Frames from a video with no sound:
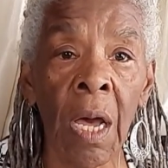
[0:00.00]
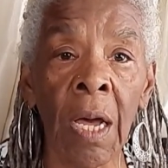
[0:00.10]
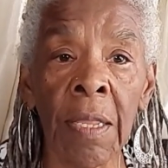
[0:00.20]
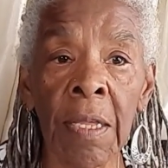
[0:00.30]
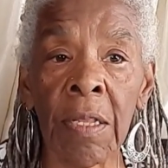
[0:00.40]

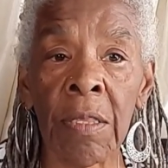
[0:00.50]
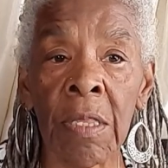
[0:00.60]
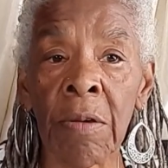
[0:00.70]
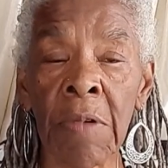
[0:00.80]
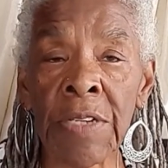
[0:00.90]
I think
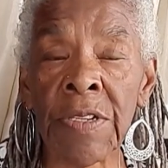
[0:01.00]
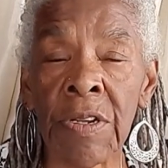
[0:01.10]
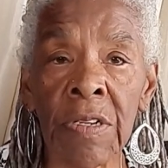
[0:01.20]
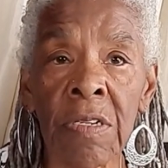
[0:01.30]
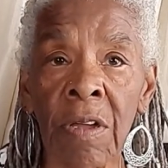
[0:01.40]
the rest of
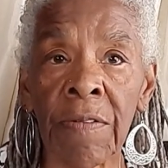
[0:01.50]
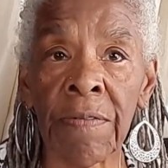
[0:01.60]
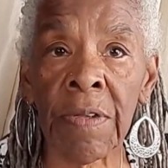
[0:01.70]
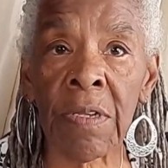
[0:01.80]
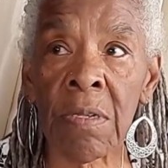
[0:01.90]
the stuff
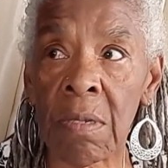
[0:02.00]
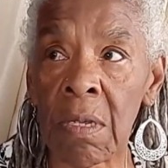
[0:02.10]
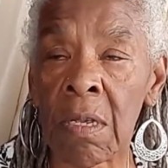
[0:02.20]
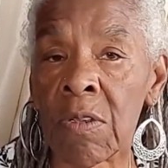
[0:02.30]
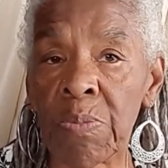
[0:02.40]
is
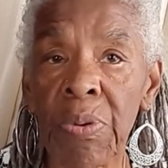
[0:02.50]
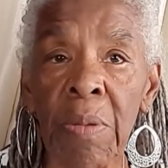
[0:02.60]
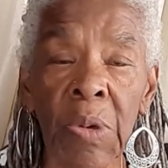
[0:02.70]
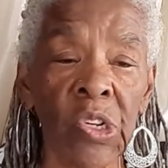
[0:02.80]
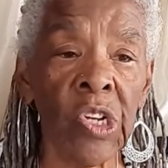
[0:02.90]
pretty
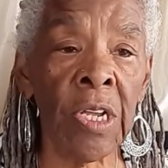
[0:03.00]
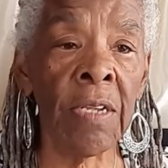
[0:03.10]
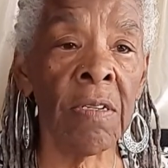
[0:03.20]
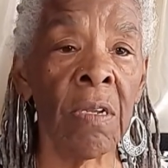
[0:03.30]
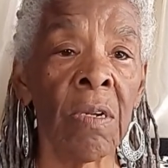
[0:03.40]
much
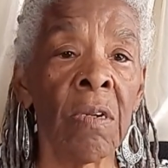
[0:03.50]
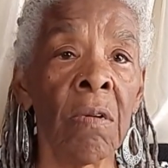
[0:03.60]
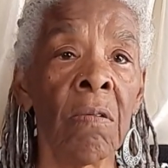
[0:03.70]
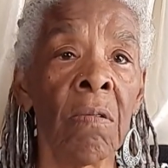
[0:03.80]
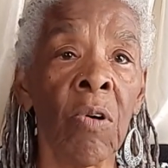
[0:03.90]
easy to do.